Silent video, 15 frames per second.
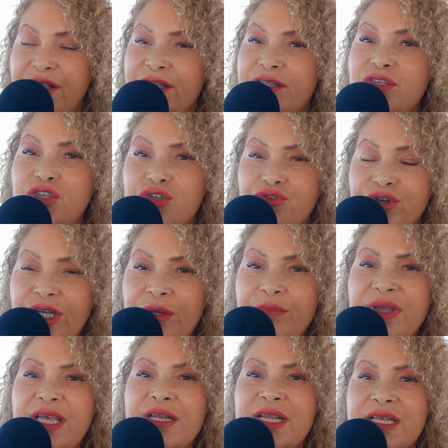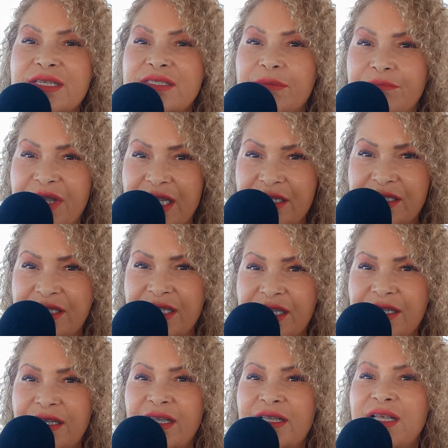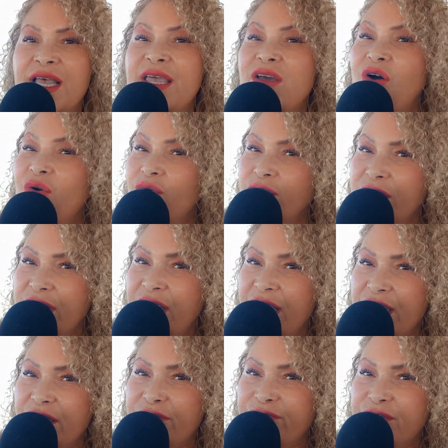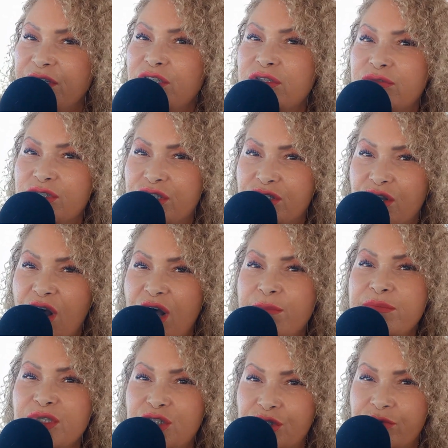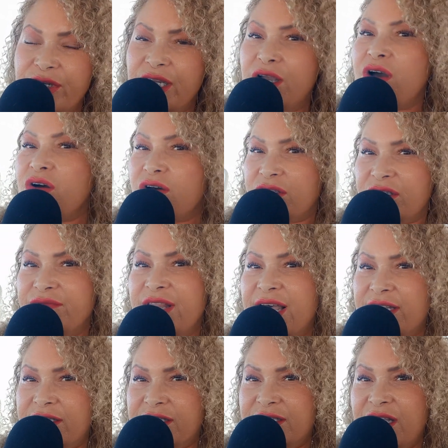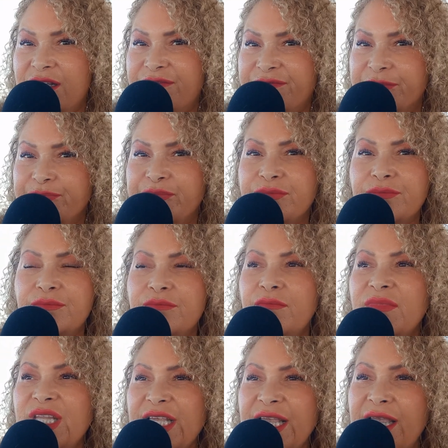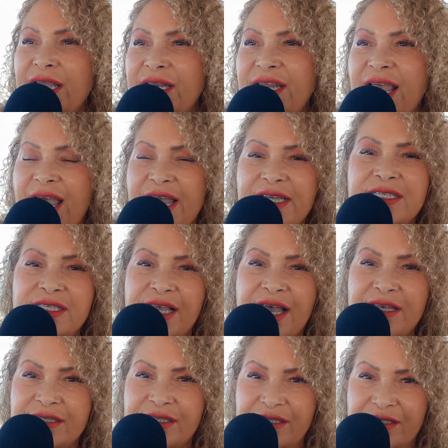The treatment is amazing only if you stop doing all of that stuff in excess.